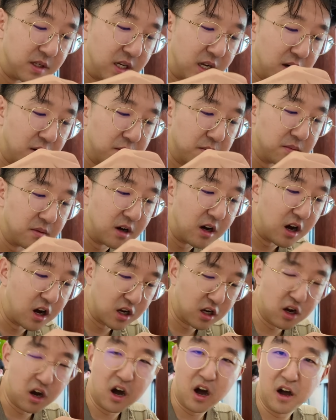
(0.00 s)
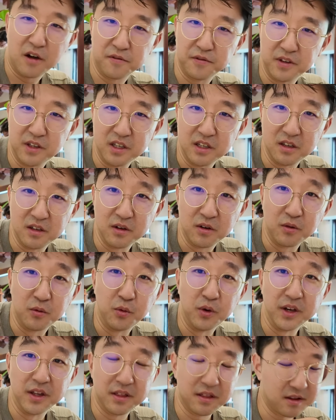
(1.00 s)
you know, a coffee
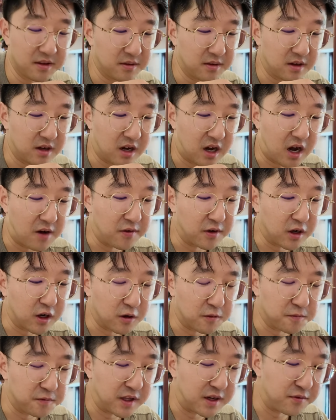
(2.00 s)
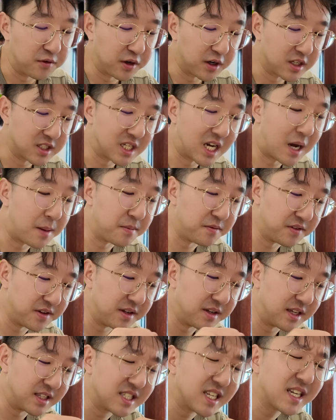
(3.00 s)
with avocado flavoring on top of
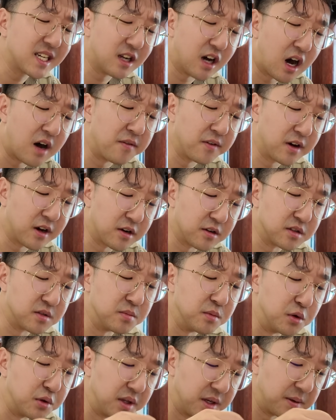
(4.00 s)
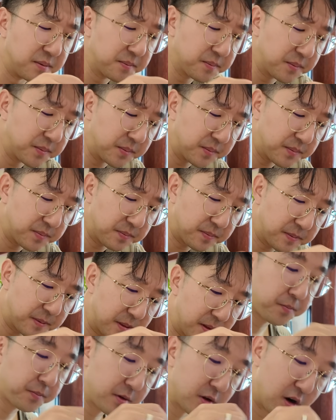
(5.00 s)
it. It's like an avocado smoothie.
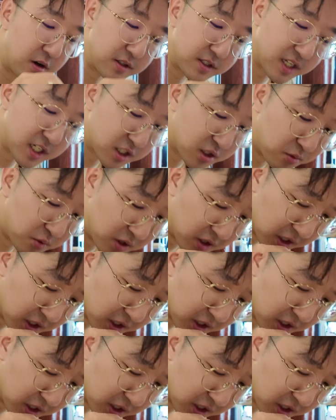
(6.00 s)
Oh, this is actually